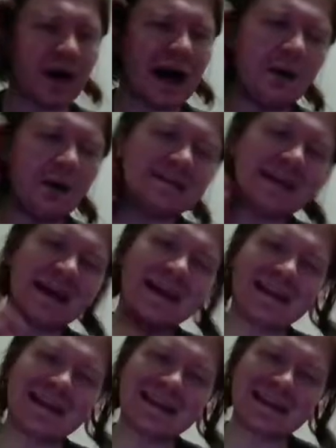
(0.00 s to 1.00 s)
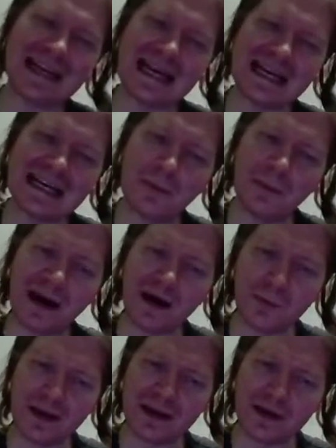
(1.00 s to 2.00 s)
I would take it like about a
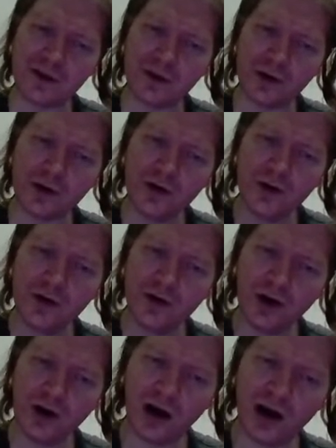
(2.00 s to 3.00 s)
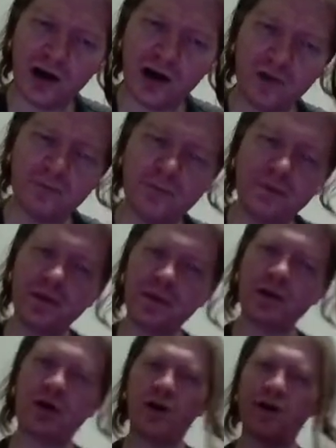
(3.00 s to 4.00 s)
regular
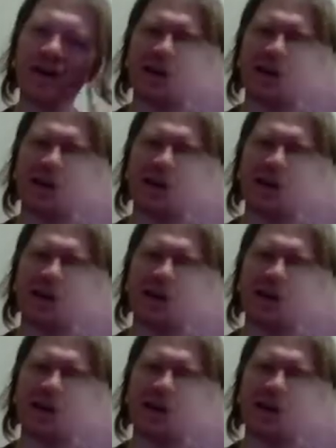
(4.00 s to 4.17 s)
card,